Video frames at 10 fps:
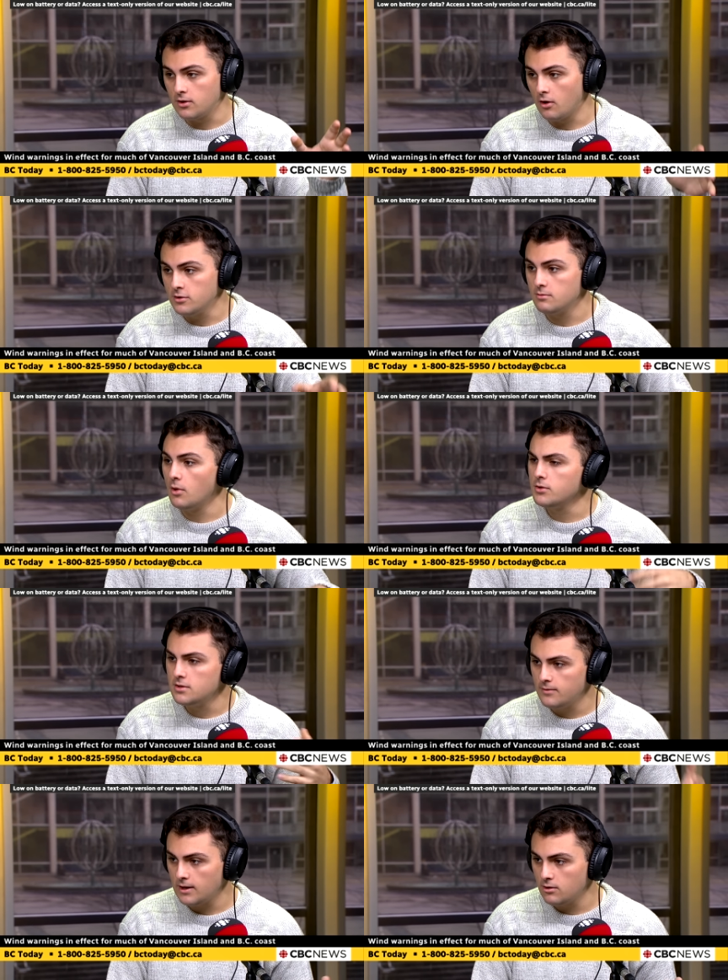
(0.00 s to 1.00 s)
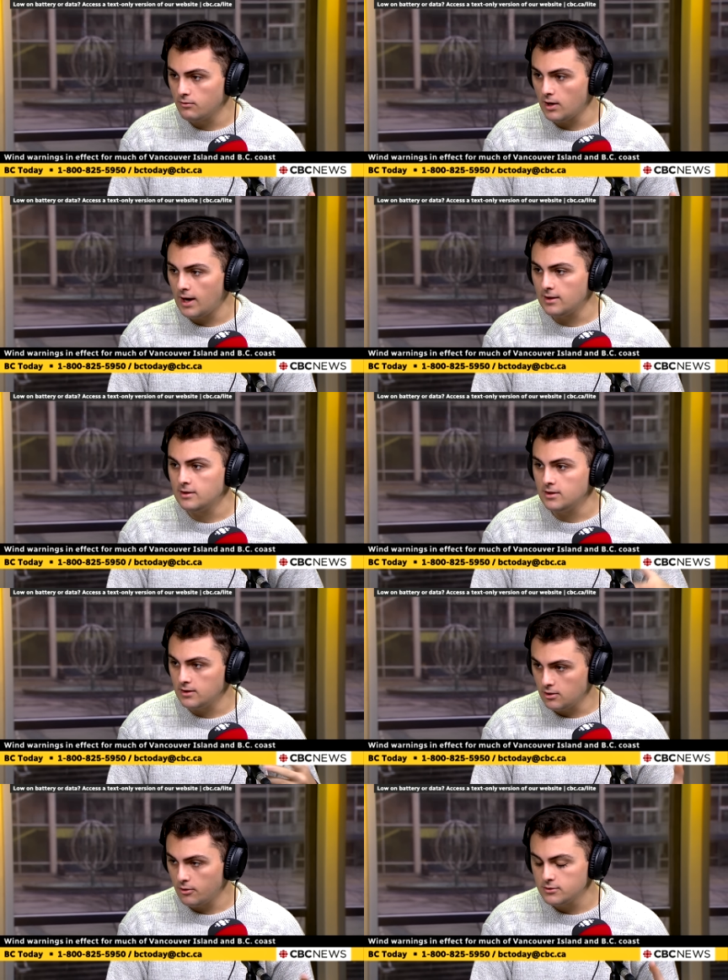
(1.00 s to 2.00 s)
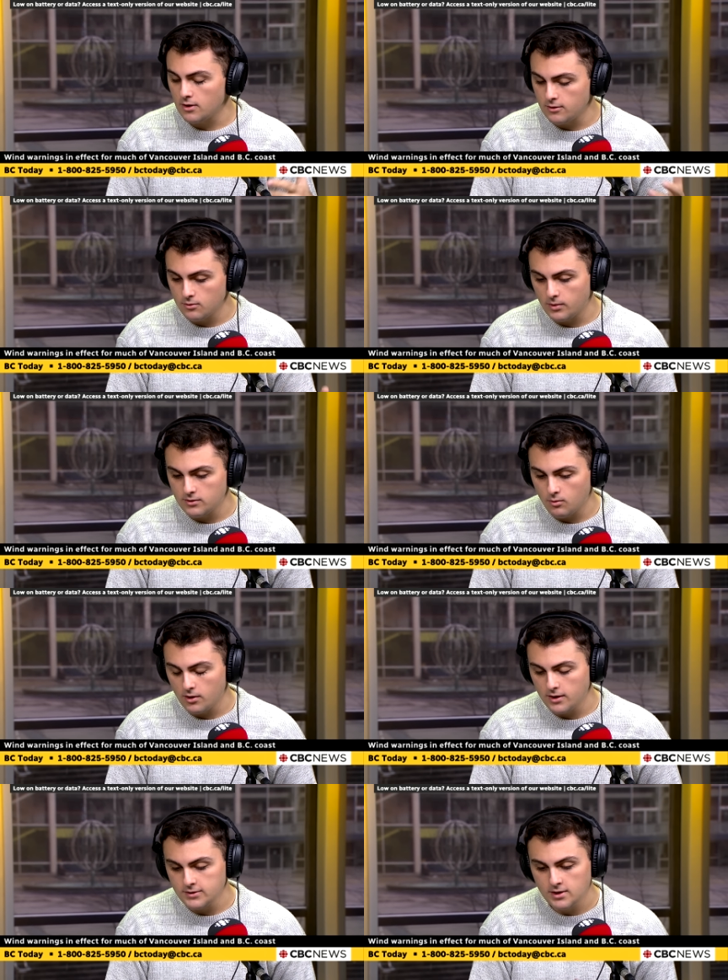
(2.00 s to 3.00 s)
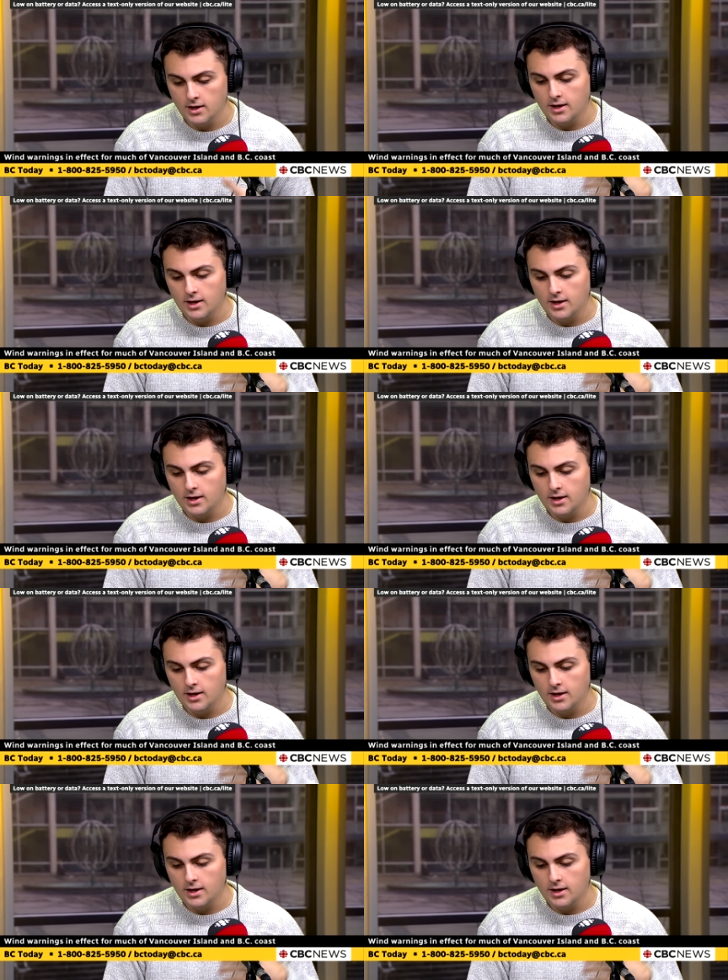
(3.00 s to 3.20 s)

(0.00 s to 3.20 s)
coast. Most of Vancouver Island and the coast are under wind warnings.